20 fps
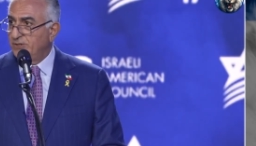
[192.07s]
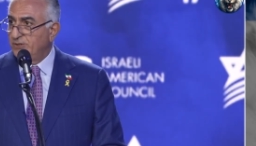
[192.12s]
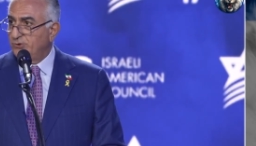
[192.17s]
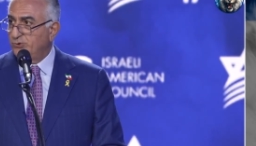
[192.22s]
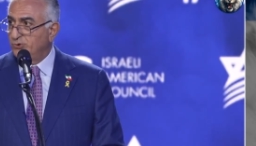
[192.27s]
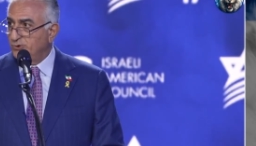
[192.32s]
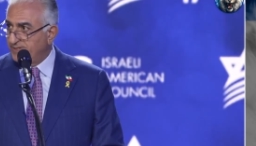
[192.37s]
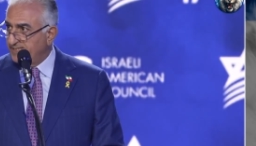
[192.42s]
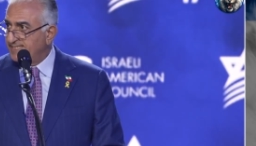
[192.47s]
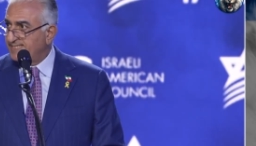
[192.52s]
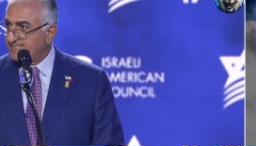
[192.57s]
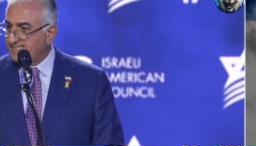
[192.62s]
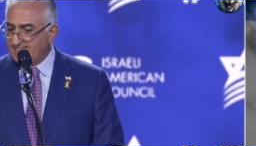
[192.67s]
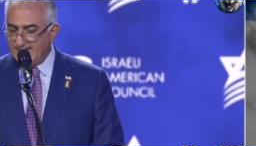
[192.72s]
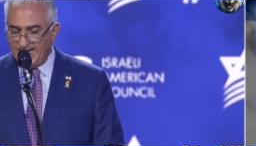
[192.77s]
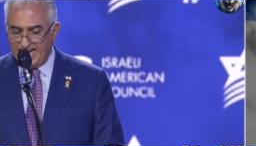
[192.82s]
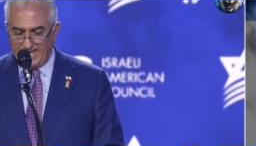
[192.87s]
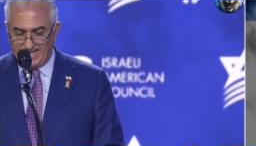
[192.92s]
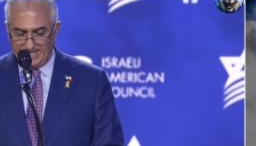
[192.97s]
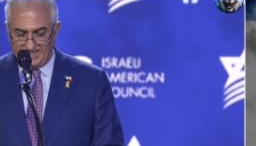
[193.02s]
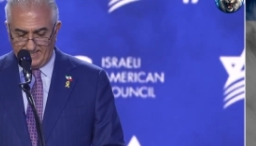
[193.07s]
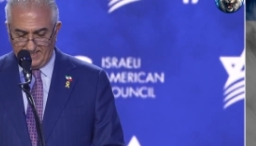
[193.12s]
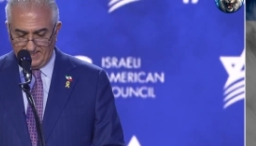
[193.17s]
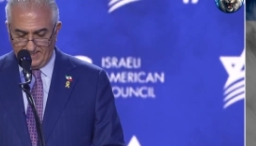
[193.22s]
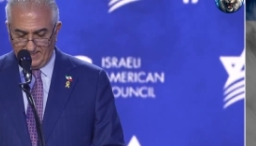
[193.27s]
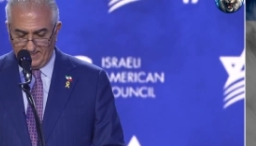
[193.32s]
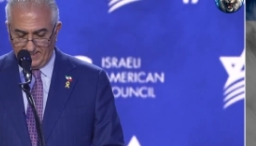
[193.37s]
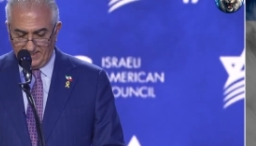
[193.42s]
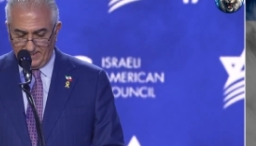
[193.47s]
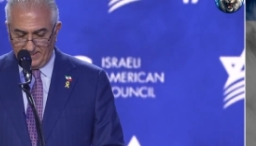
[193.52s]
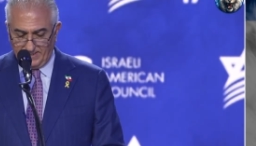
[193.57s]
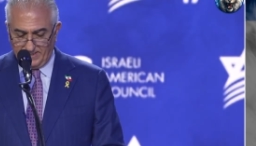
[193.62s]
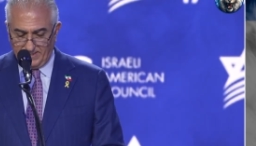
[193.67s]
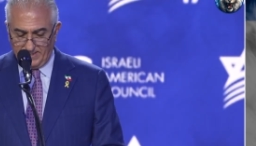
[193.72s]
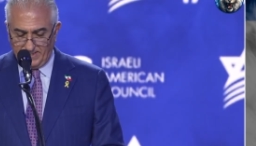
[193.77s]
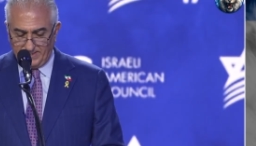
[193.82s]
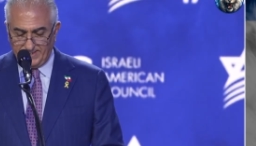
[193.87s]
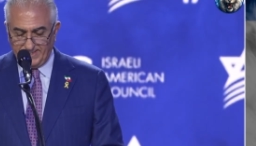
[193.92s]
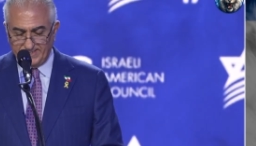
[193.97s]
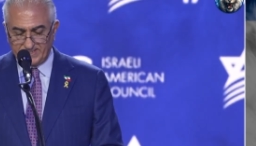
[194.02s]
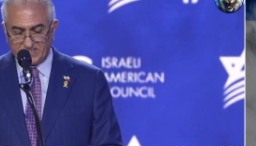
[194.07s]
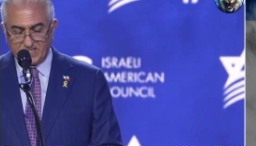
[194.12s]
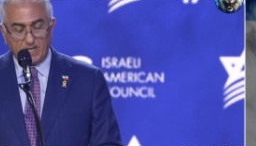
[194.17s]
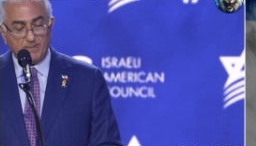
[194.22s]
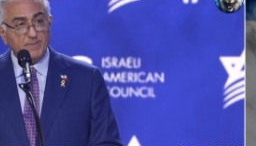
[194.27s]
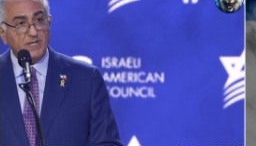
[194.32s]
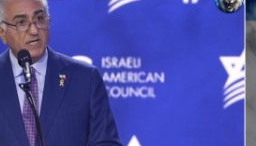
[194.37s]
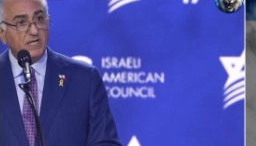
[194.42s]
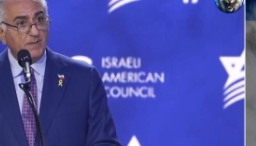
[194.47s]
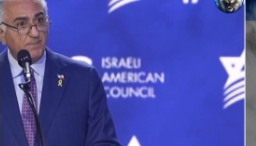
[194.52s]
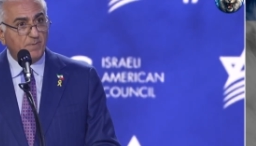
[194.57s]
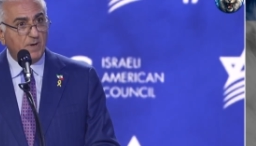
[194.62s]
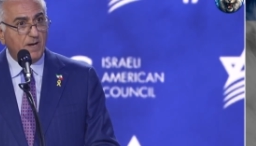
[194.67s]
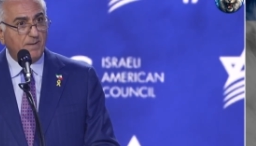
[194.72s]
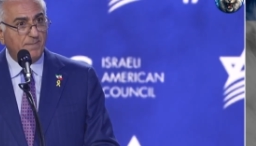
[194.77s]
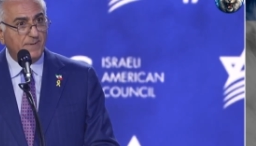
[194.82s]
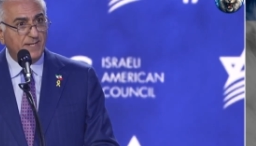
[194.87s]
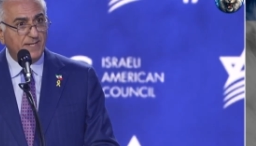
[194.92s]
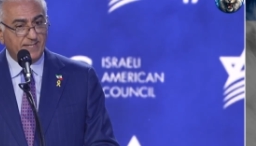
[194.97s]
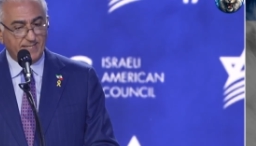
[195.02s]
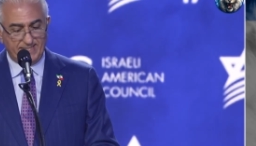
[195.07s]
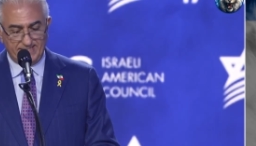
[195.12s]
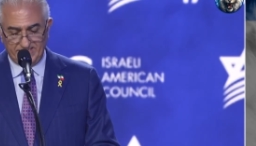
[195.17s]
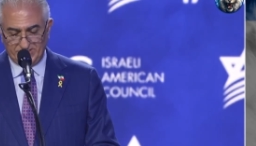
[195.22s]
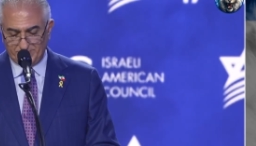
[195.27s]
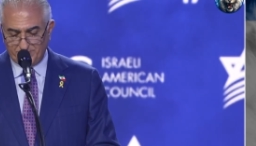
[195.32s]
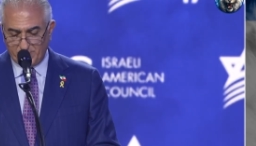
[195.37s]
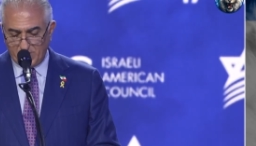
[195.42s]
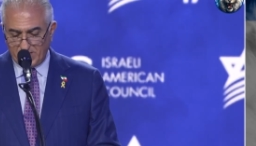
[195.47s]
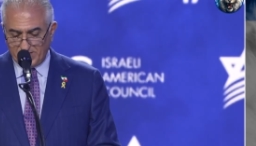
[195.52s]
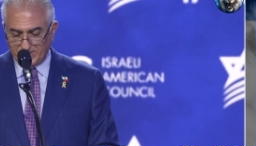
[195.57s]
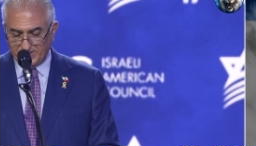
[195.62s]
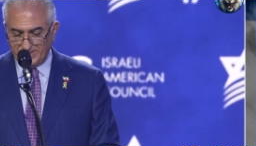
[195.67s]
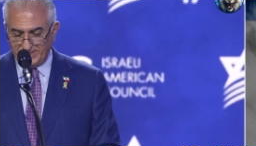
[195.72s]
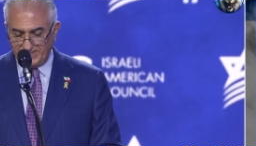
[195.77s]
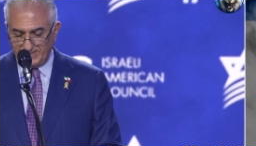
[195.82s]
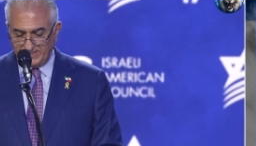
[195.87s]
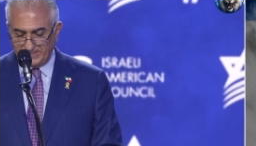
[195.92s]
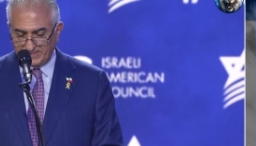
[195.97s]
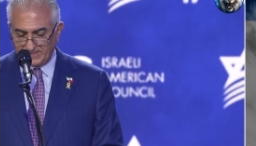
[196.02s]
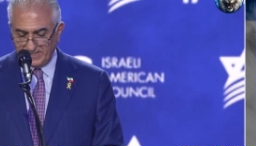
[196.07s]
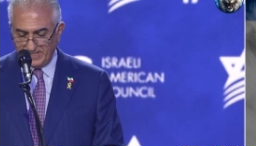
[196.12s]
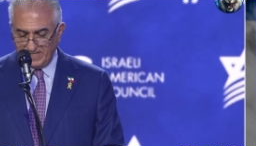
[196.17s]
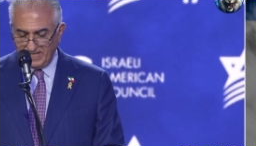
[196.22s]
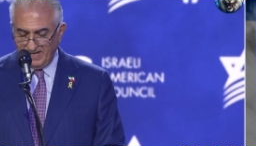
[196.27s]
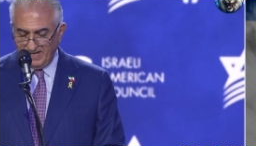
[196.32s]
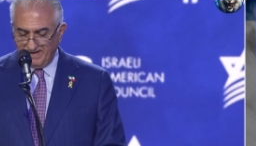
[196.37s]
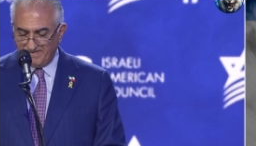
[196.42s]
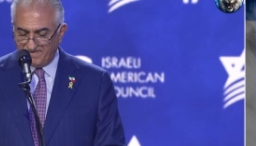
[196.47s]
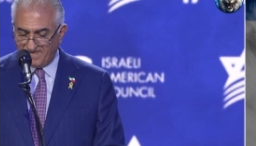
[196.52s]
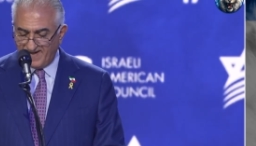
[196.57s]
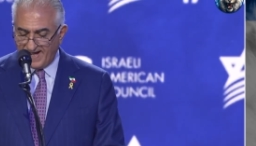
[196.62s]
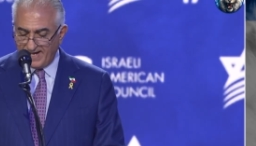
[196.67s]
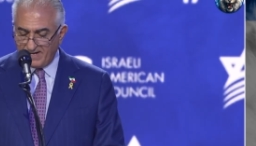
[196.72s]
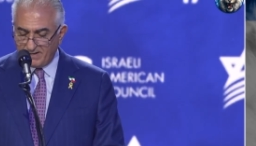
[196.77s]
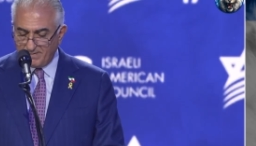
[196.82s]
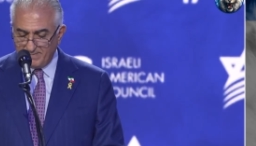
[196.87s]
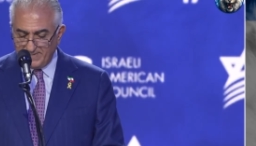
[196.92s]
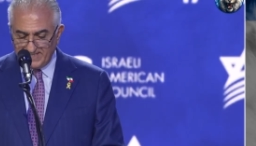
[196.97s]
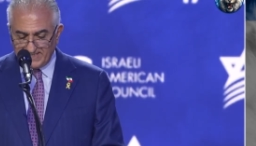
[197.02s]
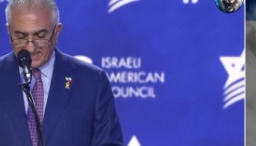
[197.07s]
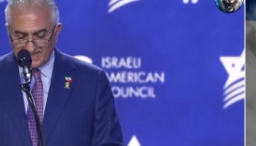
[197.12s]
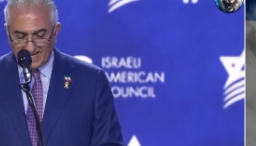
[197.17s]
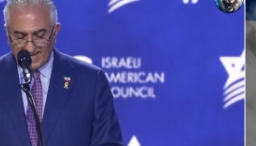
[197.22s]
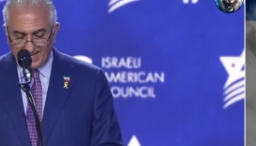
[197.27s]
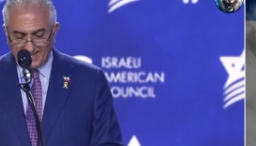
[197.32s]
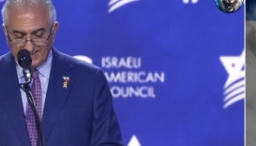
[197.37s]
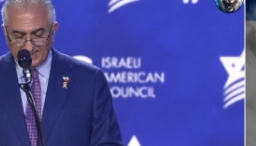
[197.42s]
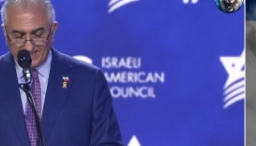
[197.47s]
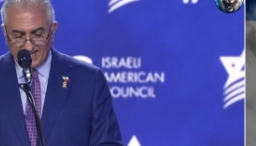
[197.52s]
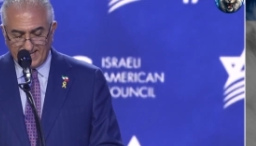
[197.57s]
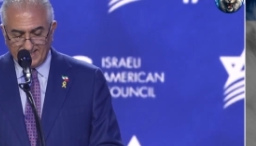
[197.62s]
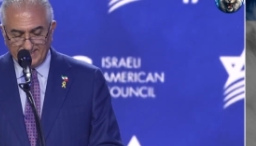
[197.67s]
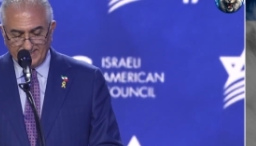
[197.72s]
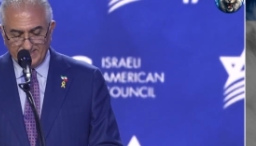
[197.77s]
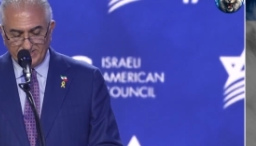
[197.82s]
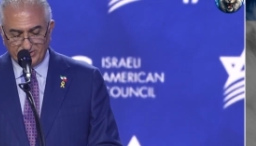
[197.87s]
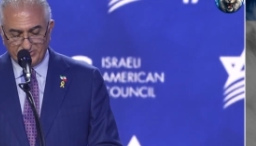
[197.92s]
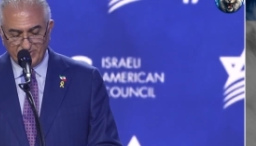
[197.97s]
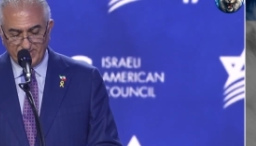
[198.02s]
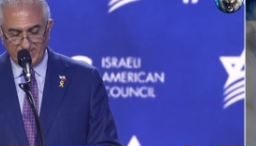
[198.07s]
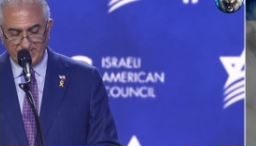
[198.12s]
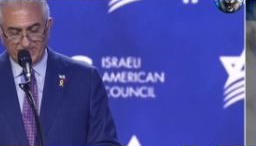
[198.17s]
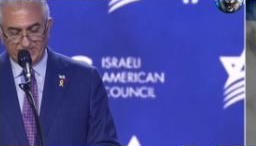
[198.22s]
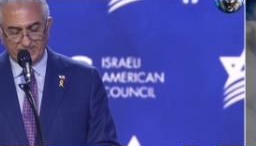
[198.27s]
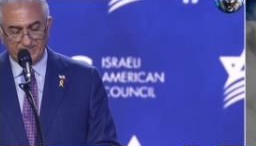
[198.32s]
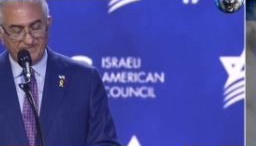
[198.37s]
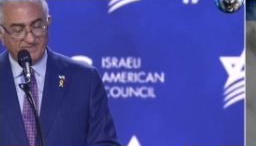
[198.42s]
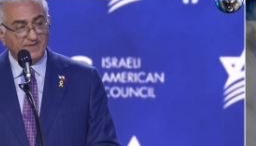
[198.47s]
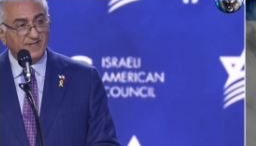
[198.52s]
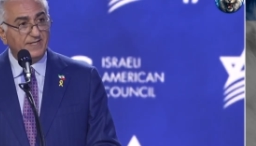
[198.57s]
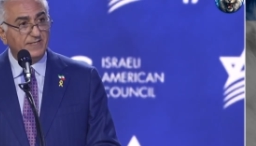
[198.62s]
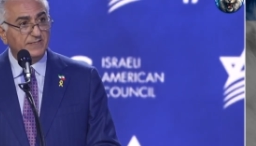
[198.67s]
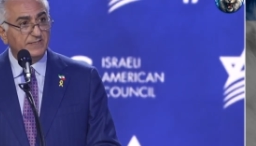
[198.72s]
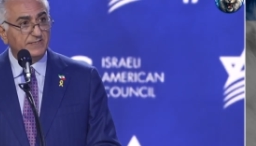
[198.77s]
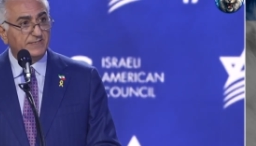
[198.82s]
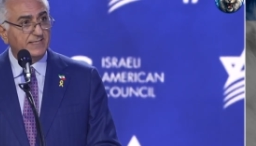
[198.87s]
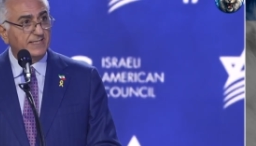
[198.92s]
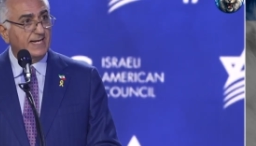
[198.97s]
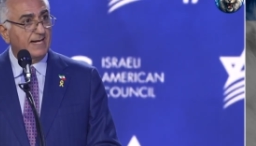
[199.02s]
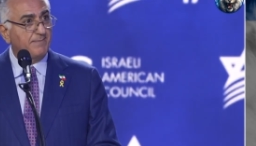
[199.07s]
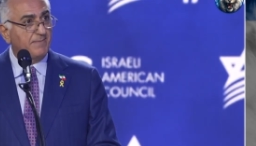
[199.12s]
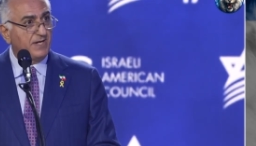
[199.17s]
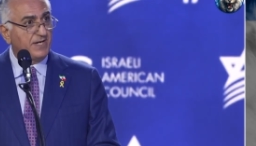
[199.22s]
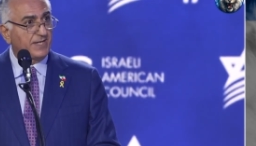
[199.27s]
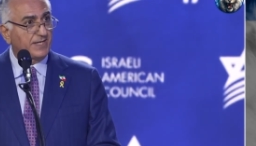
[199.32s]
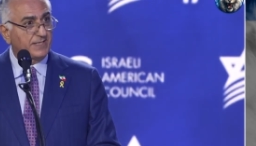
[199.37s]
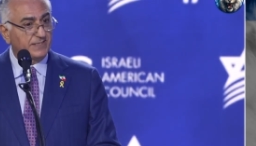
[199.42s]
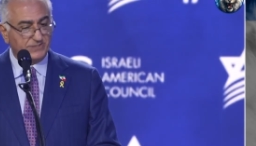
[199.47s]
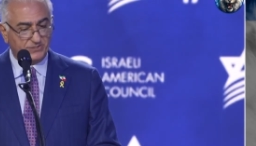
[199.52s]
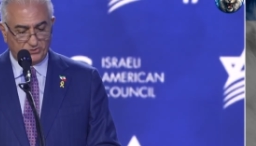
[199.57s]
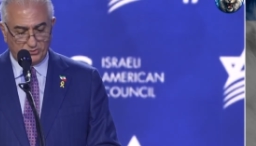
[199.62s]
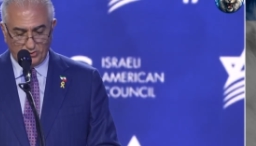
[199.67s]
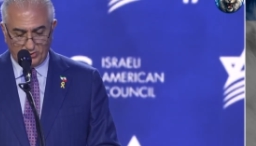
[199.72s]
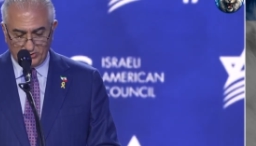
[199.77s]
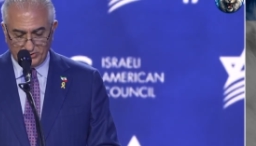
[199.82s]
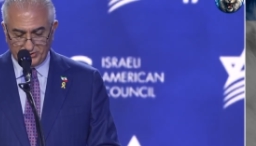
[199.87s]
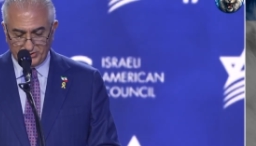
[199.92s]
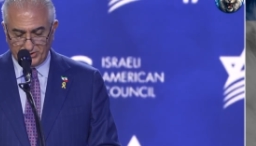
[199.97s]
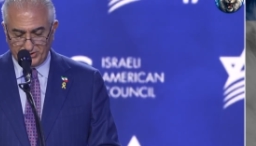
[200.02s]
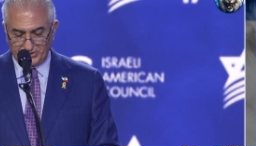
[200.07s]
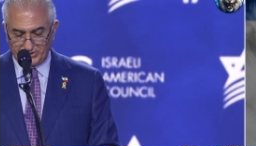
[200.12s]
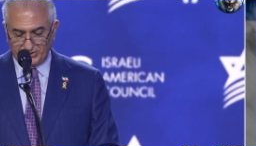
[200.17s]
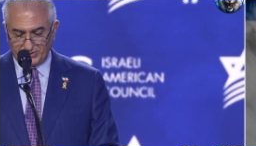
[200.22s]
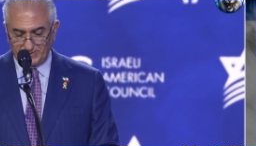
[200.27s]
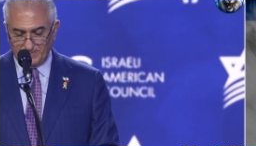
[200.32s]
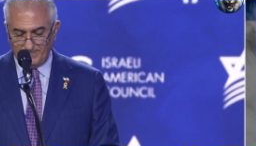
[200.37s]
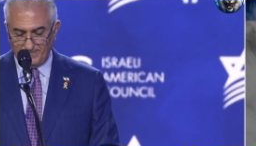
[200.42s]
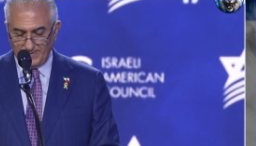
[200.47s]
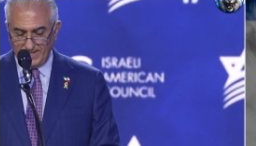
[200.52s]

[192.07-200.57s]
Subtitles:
To this day, the Islamic Republic and its proxies fire missiles at Israeli civilians and American soldiers,